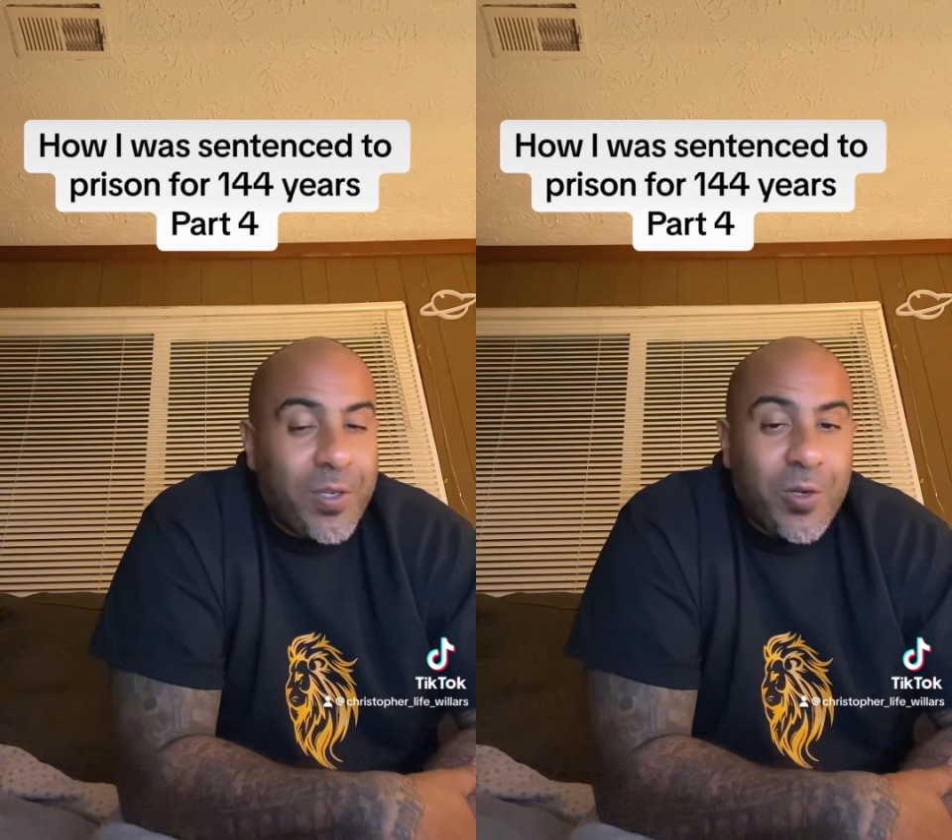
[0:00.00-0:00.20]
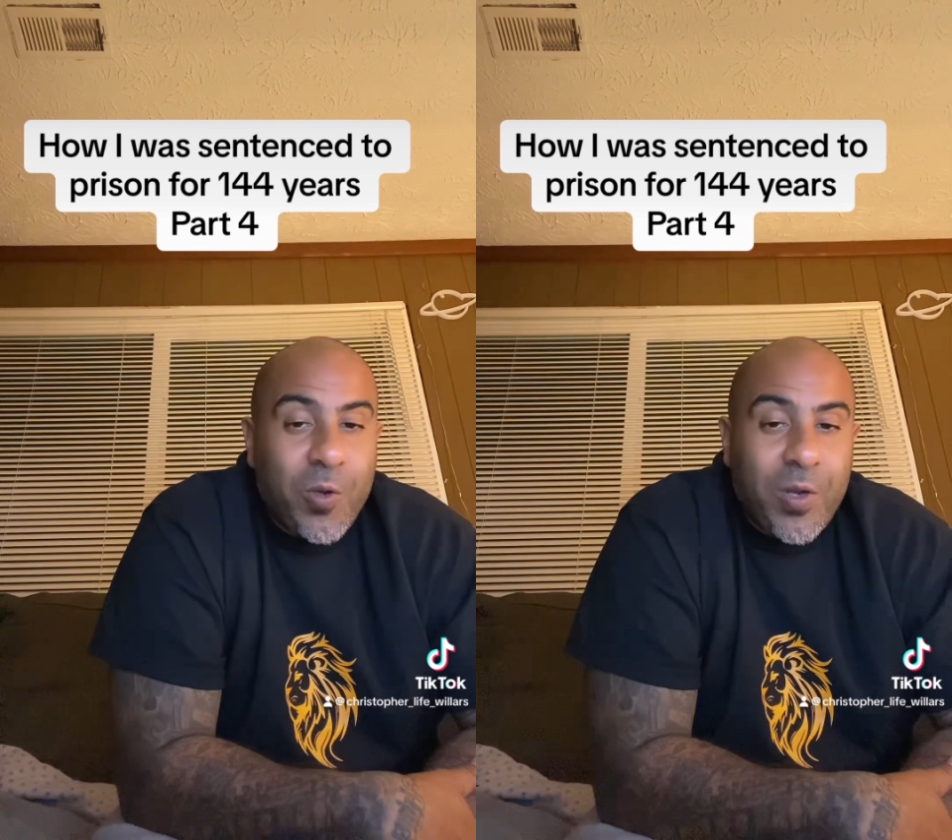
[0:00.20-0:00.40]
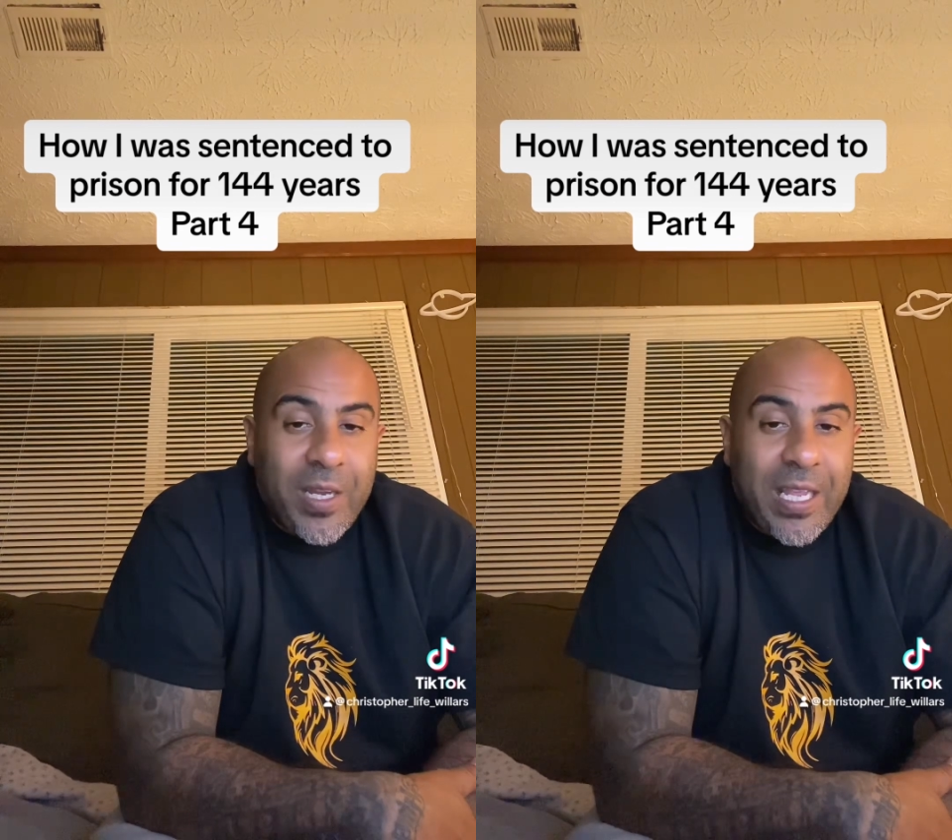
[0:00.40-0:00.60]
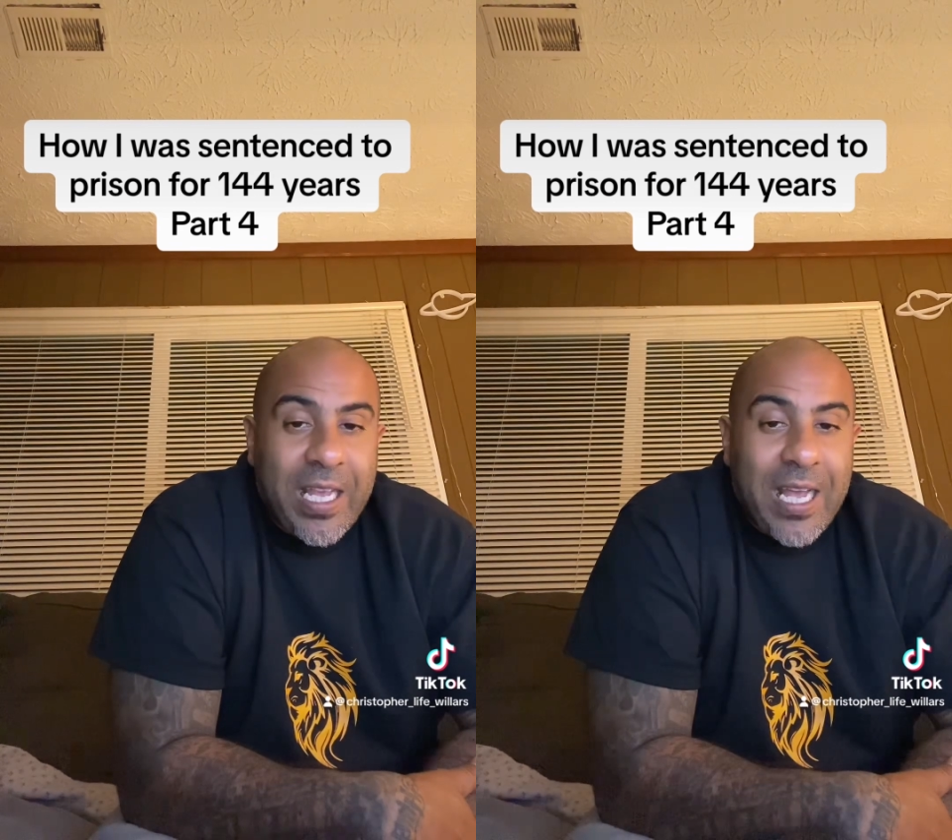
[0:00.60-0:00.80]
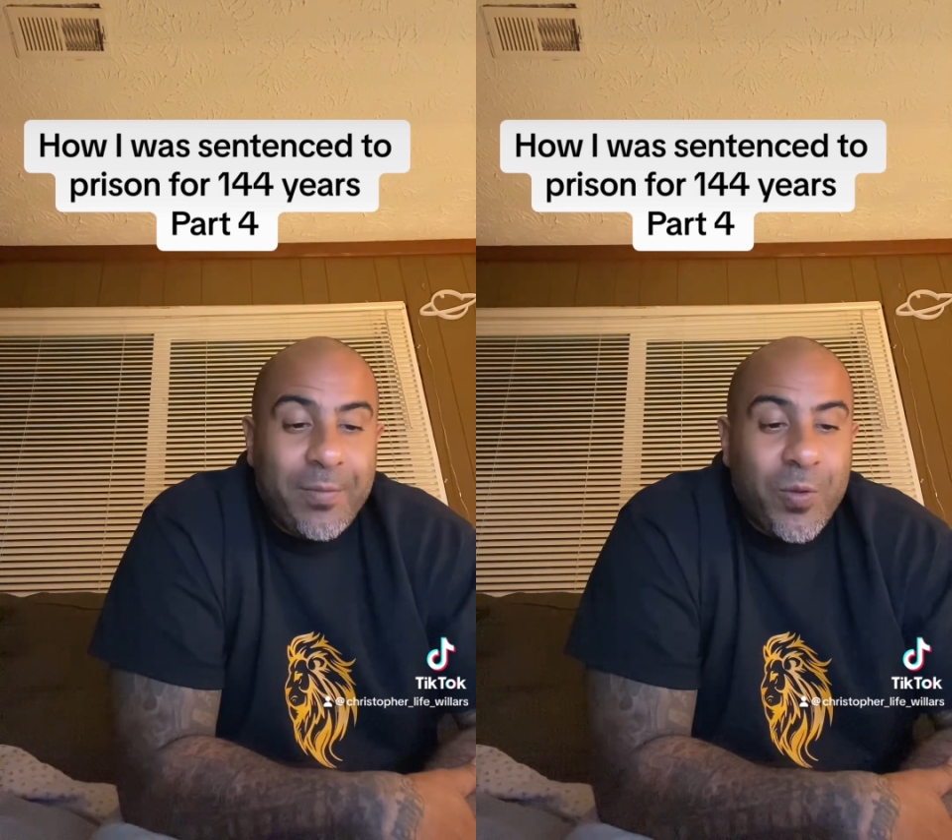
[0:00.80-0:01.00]
Your court date
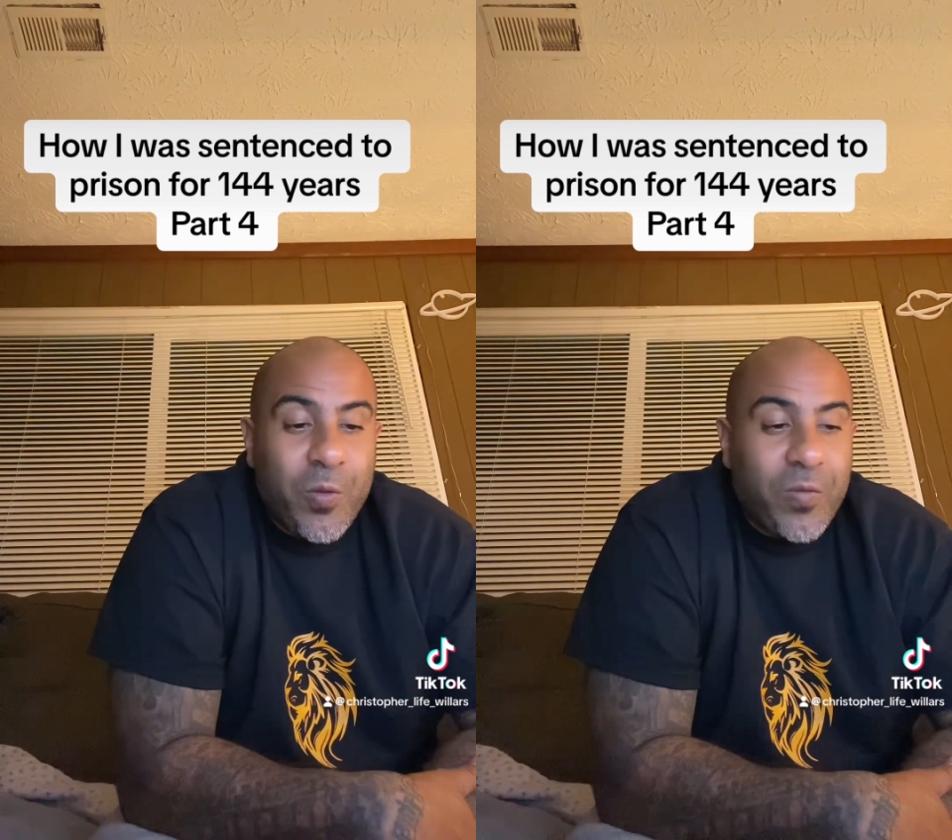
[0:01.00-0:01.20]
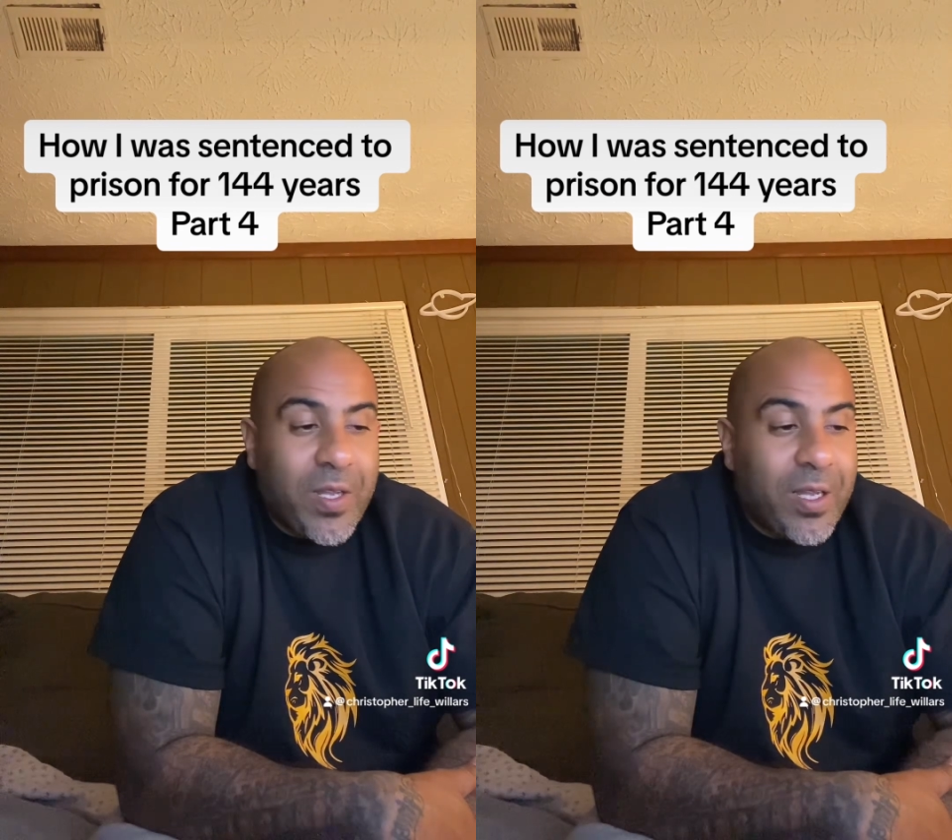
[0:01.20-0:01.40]
got moved